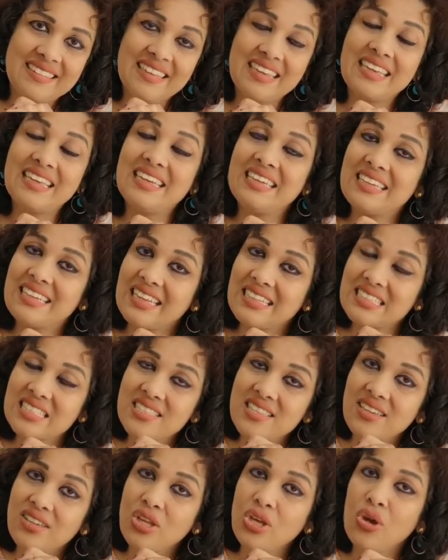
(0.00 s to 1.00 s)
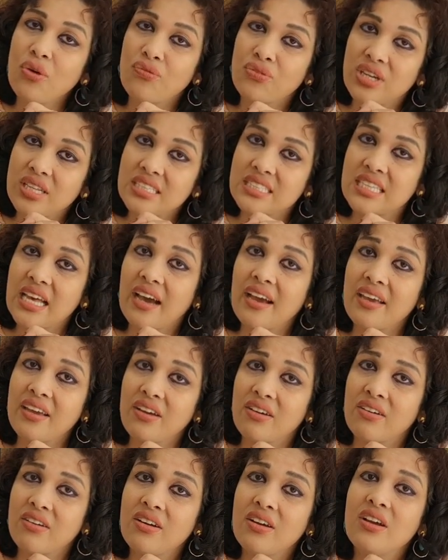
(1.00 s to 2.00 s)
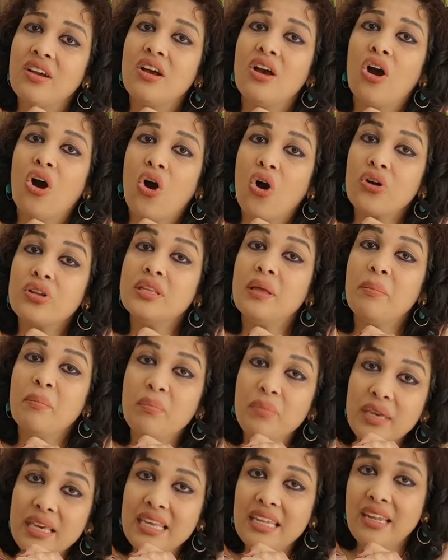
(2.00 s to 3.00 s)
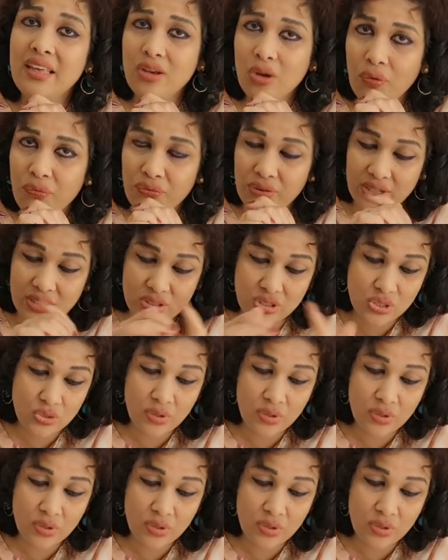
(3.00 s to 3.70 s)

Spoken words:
the intensity of desire or the meaning of it.